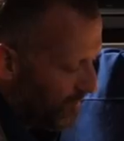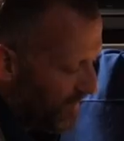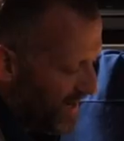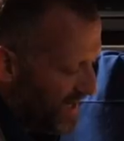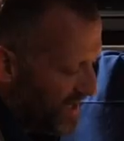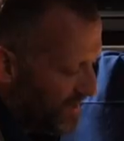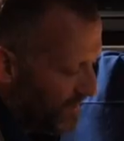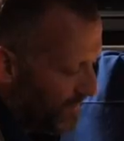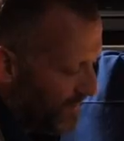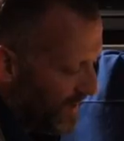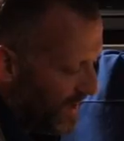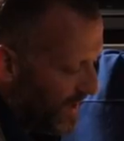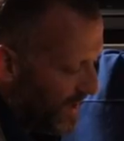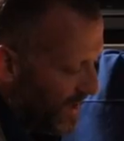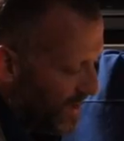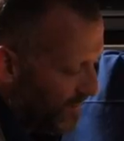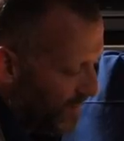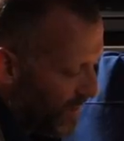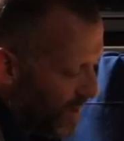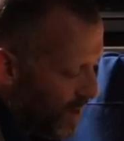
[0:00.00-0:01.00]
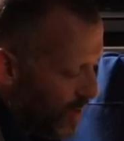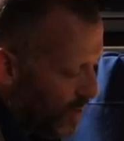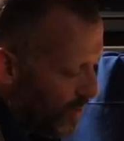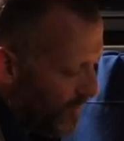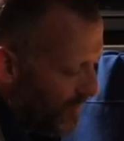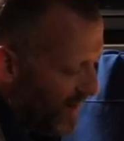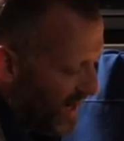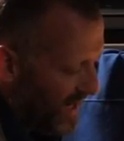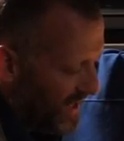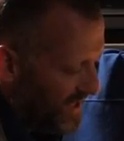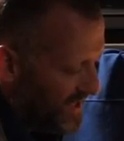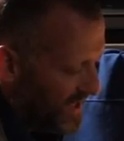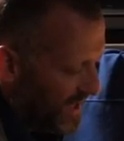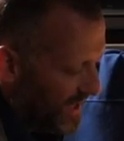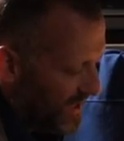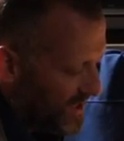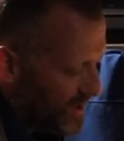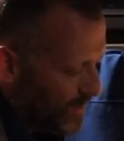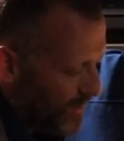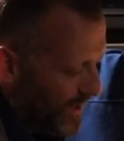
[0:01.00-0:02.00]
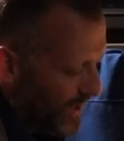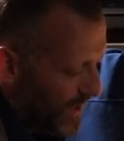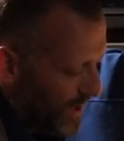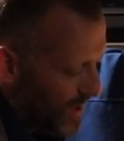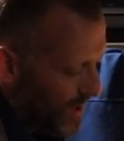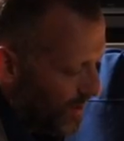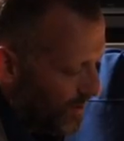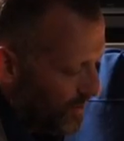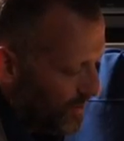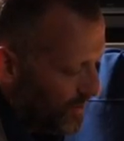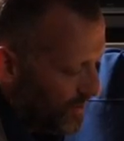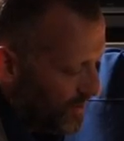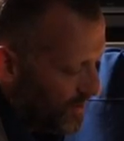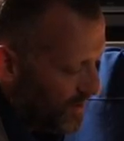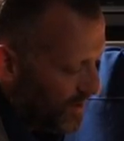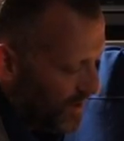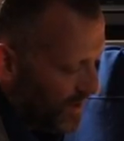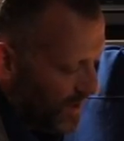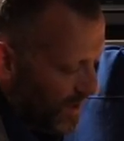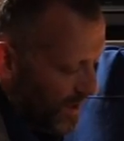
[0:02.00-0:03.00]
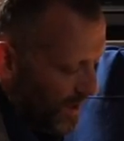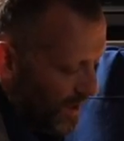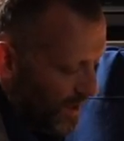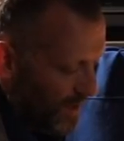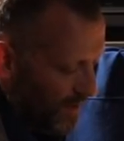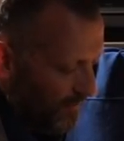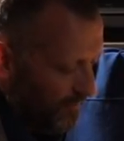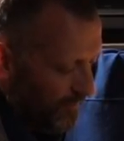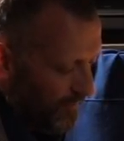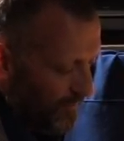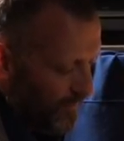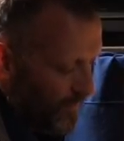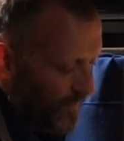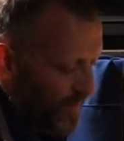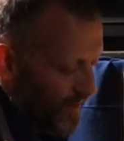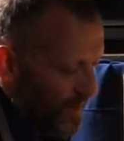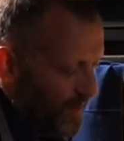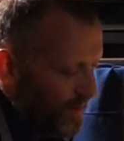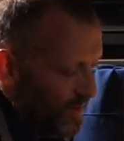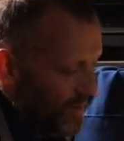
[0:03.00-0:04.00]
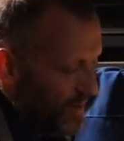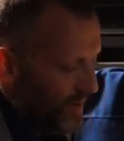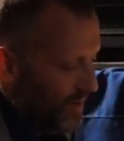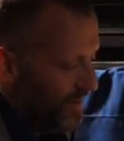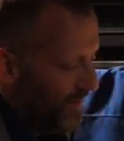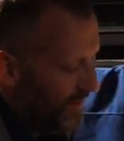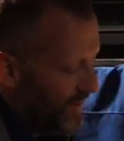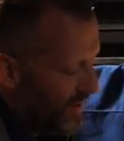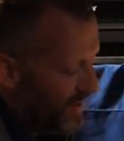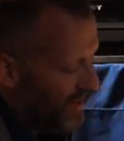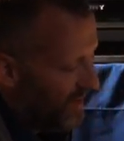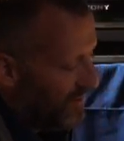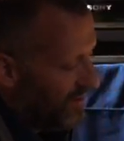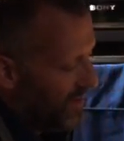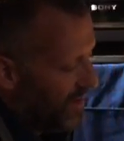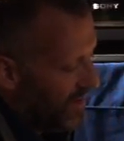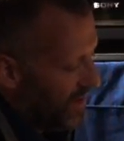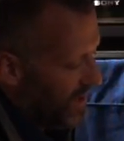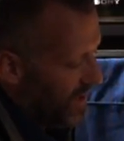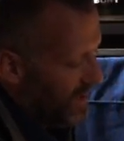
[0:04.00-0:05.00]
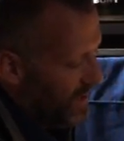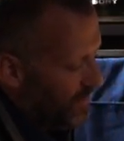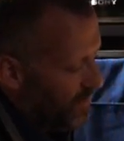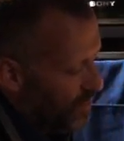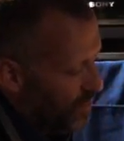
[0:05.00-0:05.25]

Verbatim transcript: greater feeling of the whole painting as we go um, then you